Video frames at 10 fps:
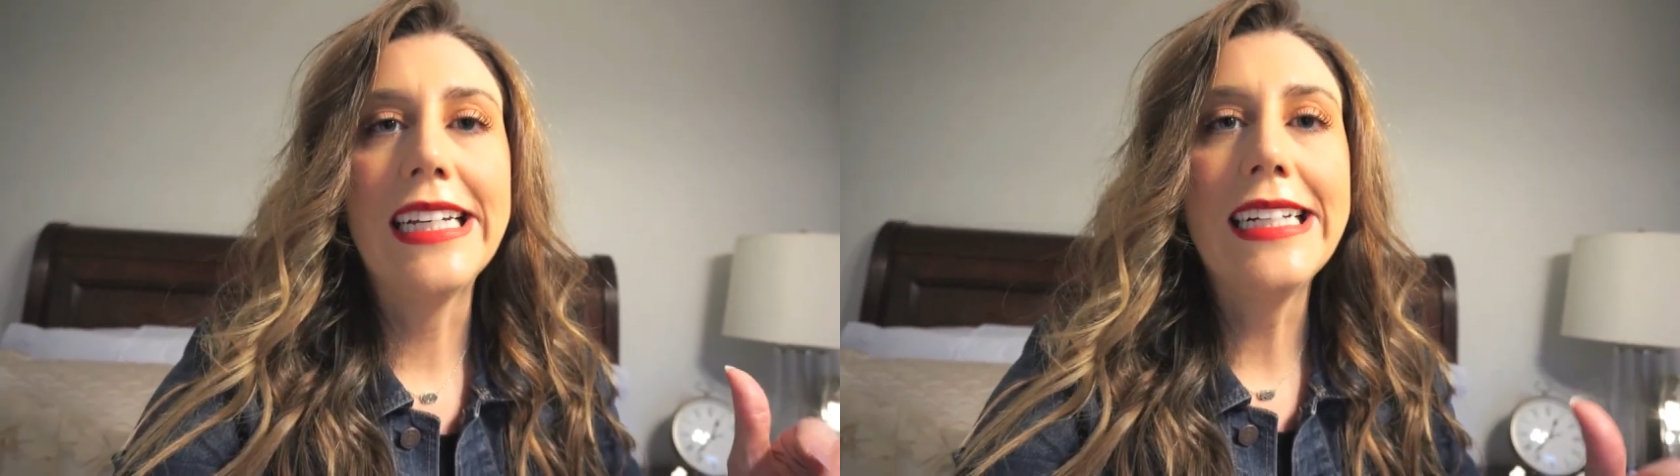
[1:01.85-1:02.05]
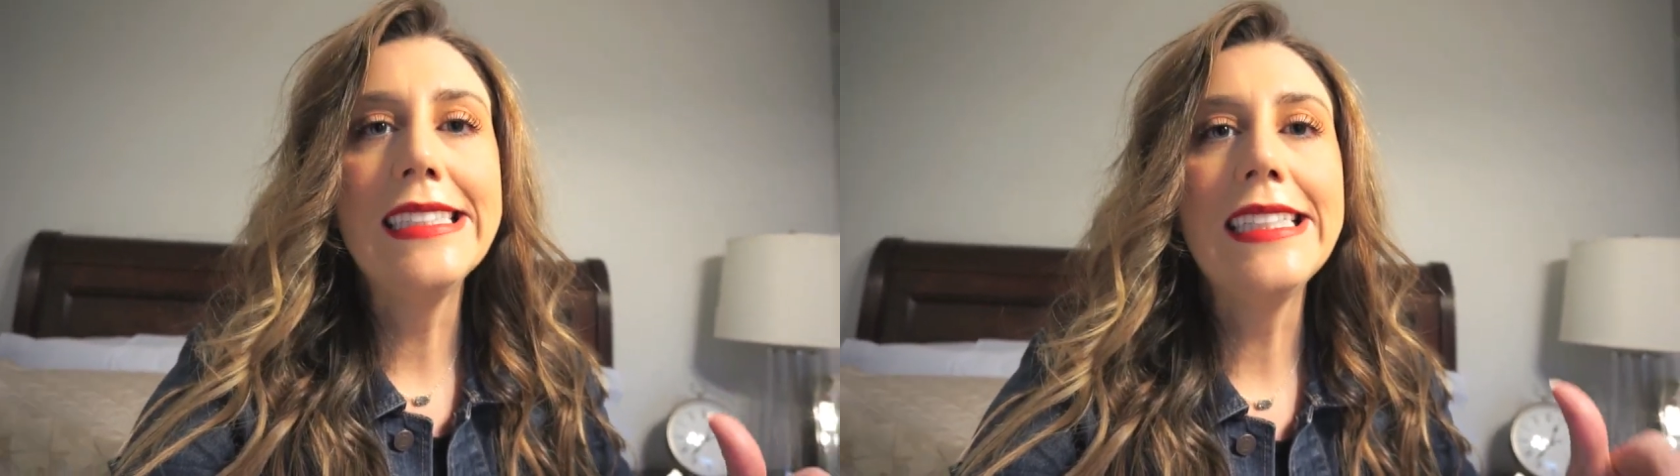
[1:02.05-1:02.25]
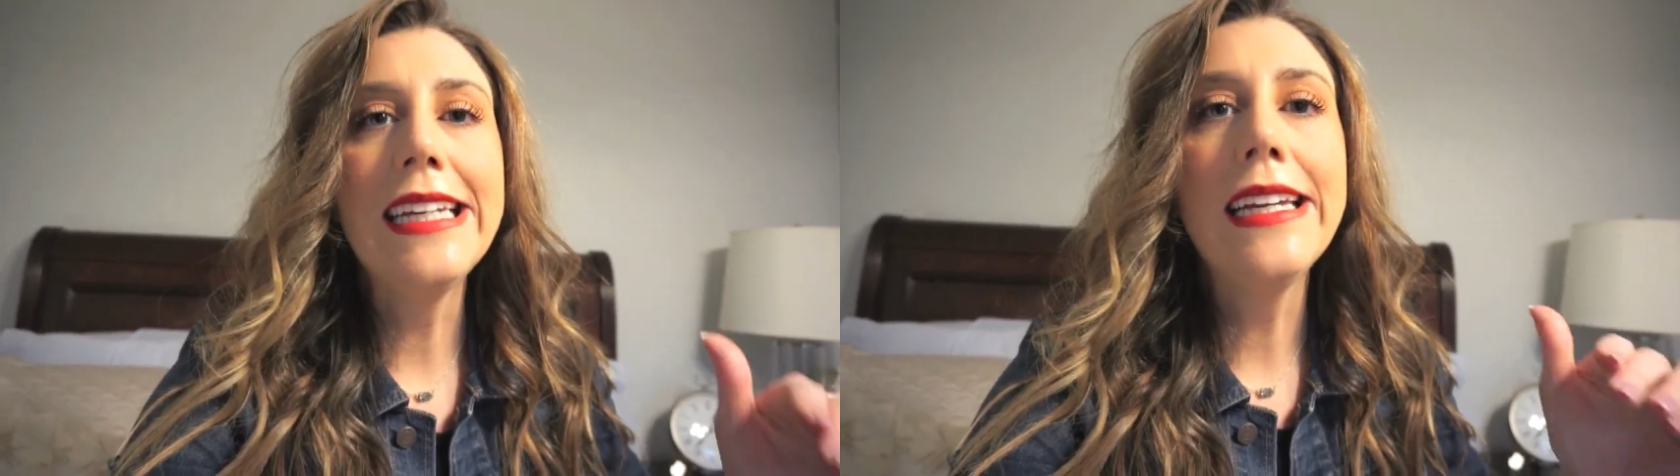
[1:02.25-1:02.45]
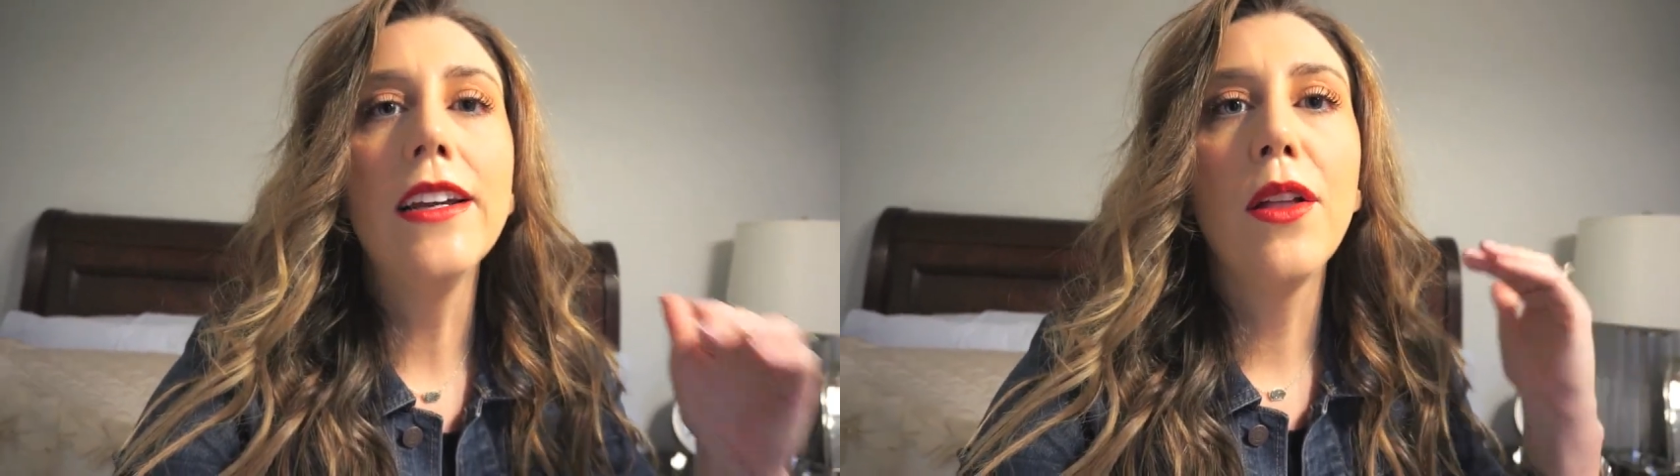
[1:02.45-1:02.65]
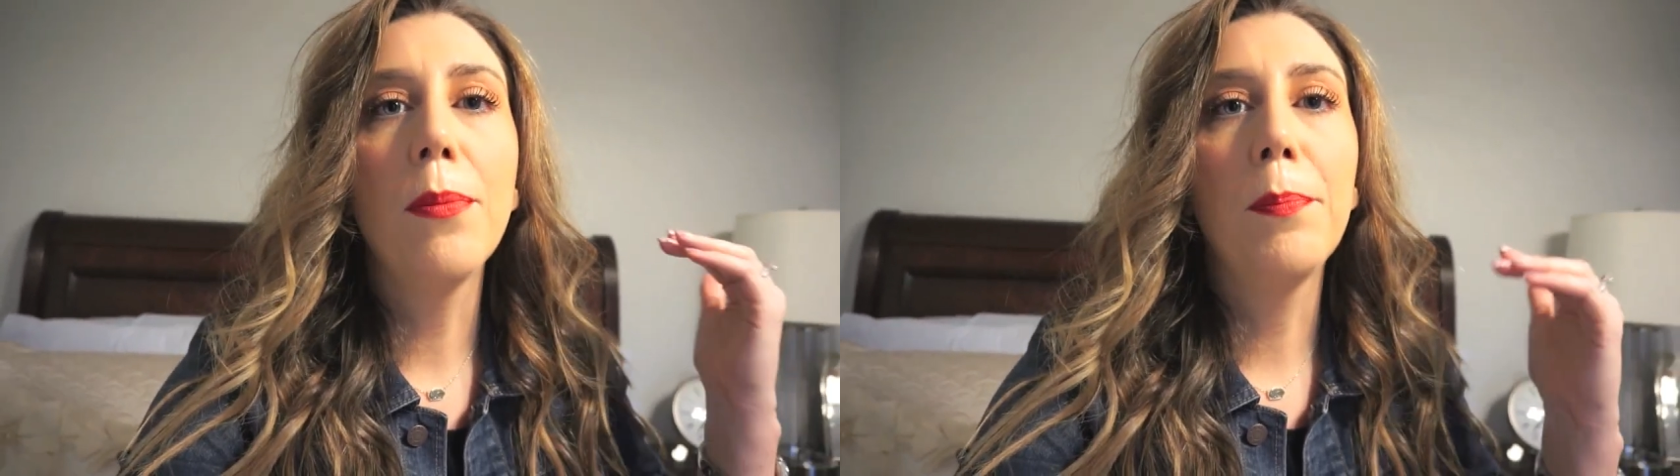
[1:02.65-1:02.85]

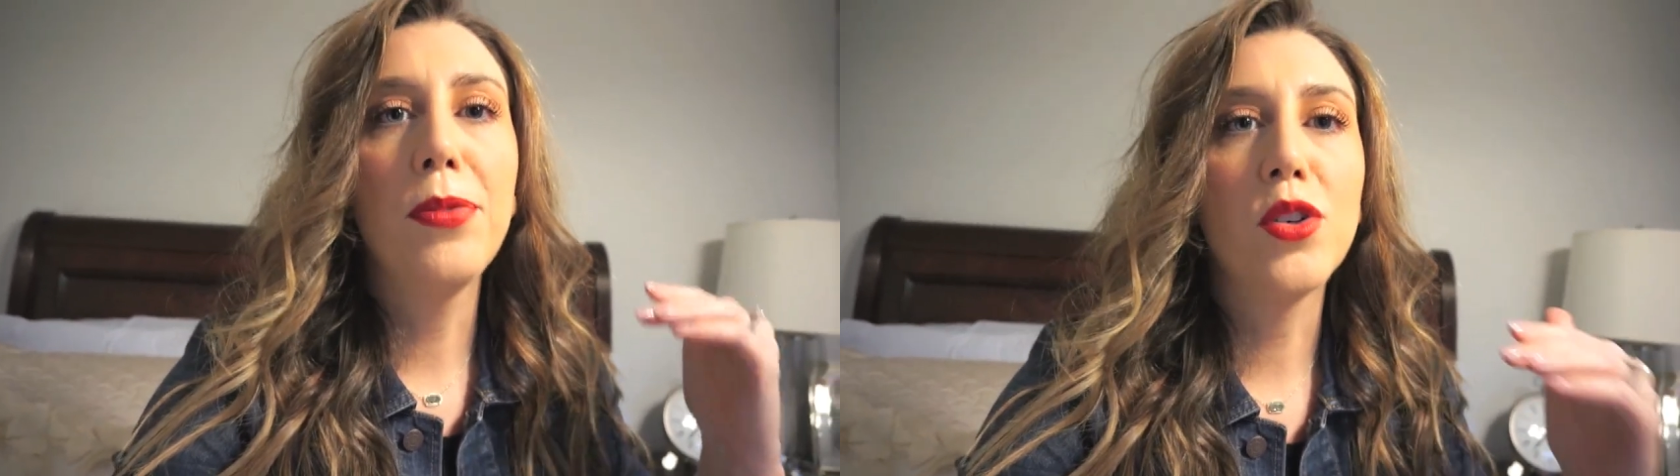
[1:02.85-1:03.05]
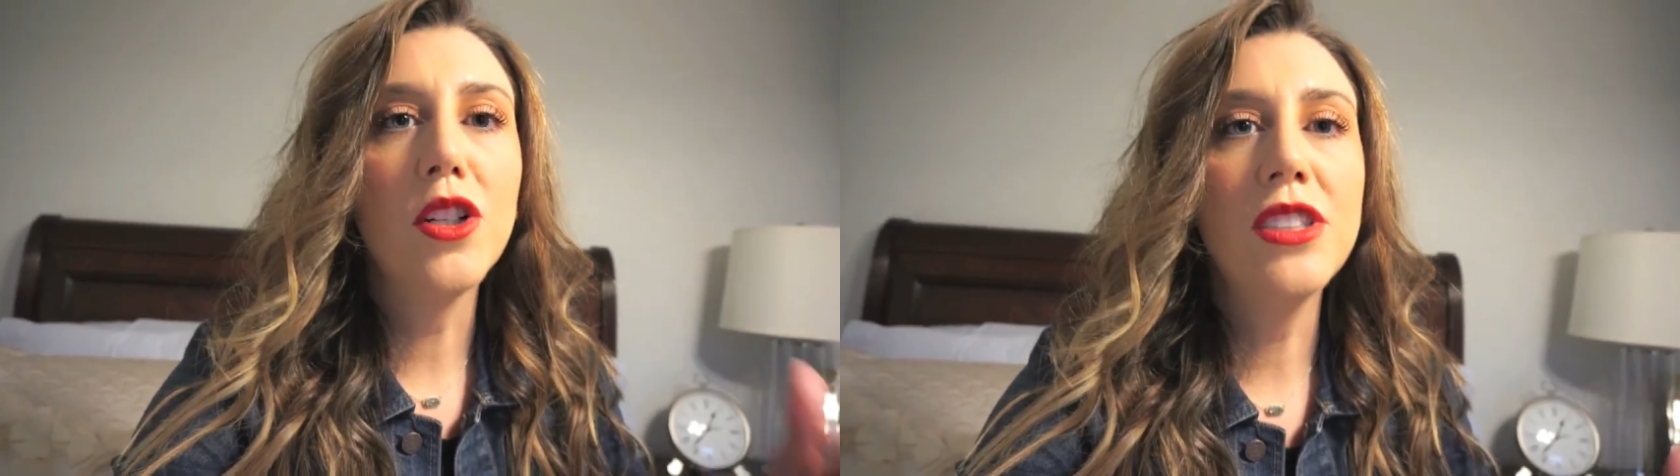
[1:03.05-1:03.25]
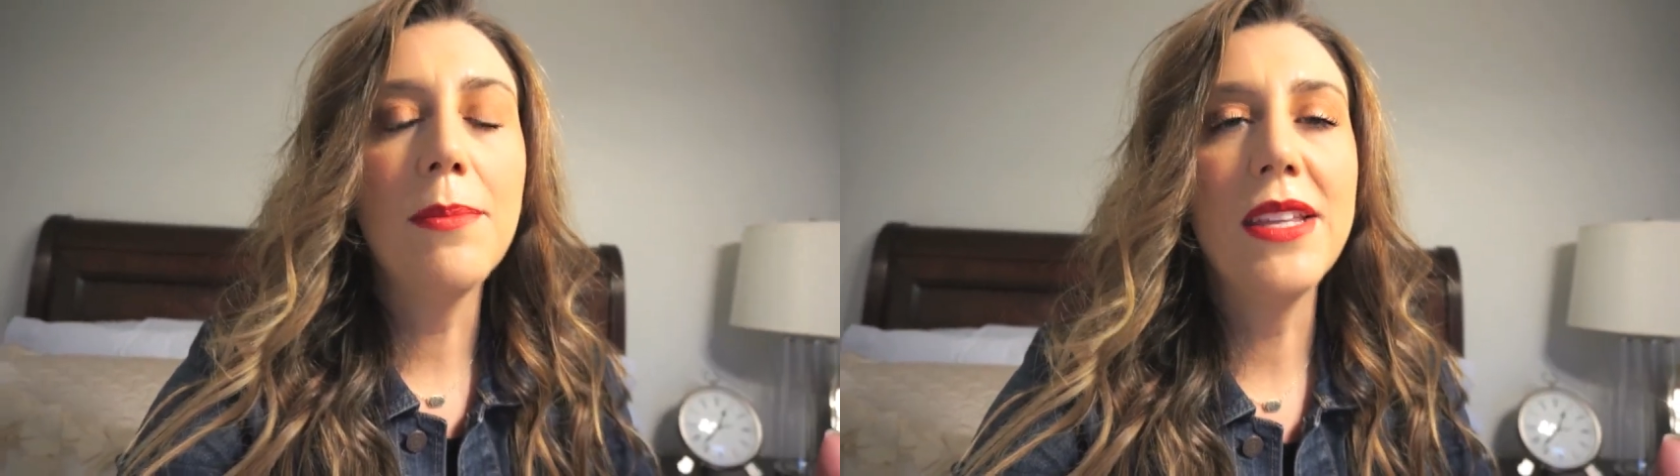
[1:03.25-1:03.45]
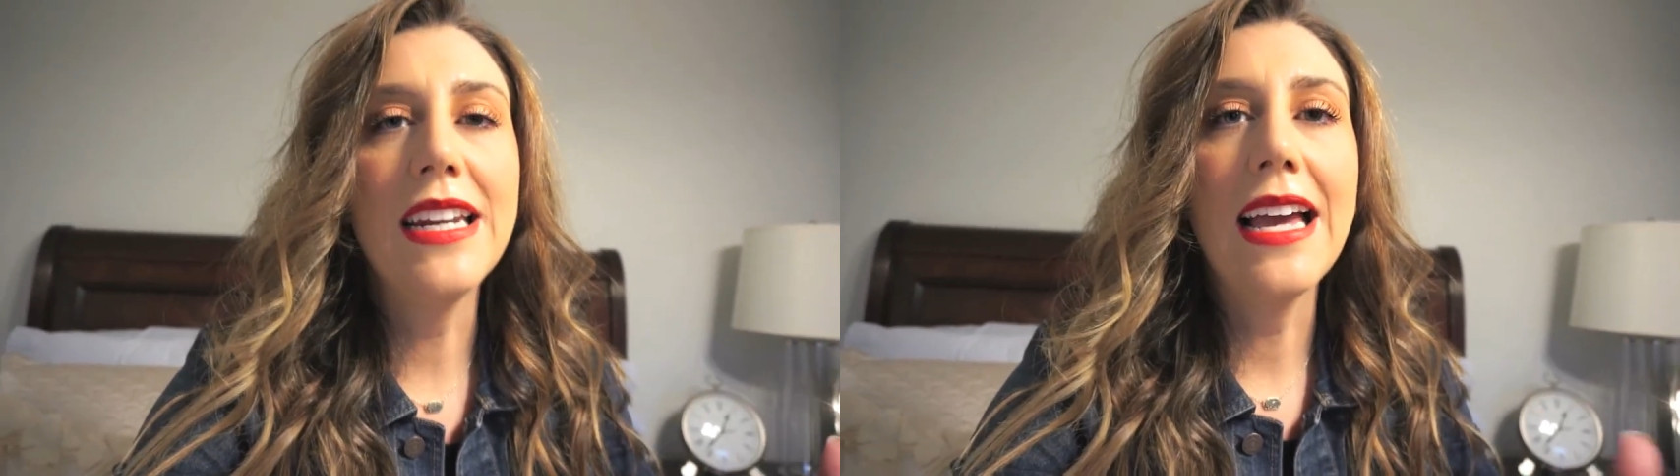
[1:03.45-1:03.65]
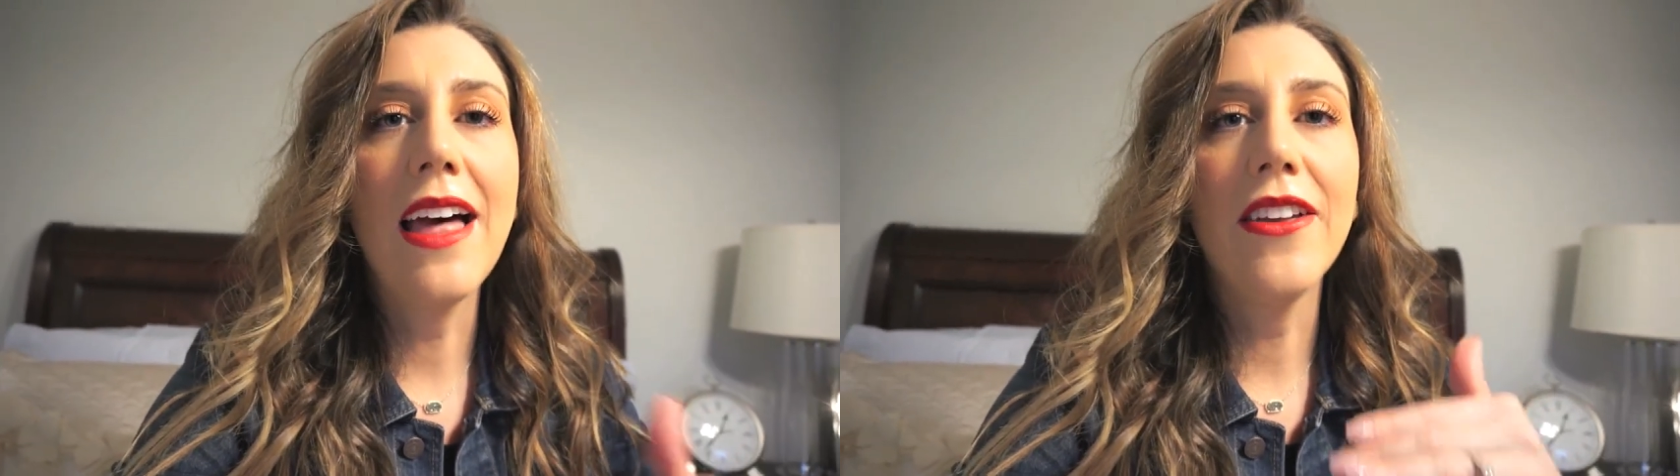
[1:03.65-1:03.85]
easy, throw something
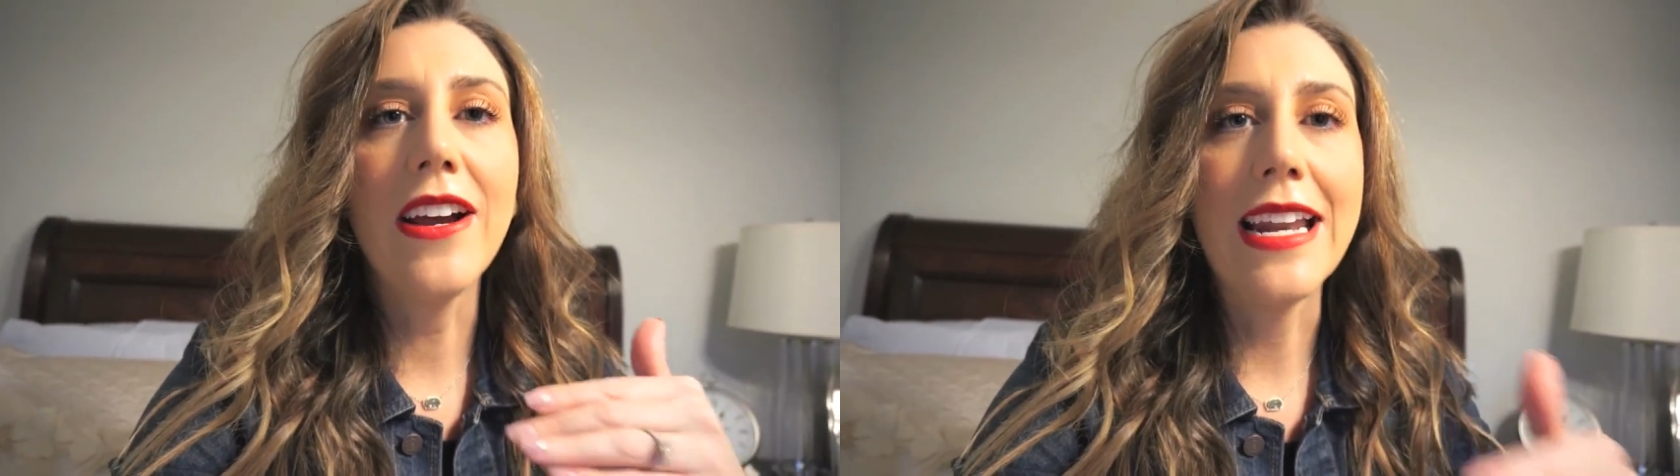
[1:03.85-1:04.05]
together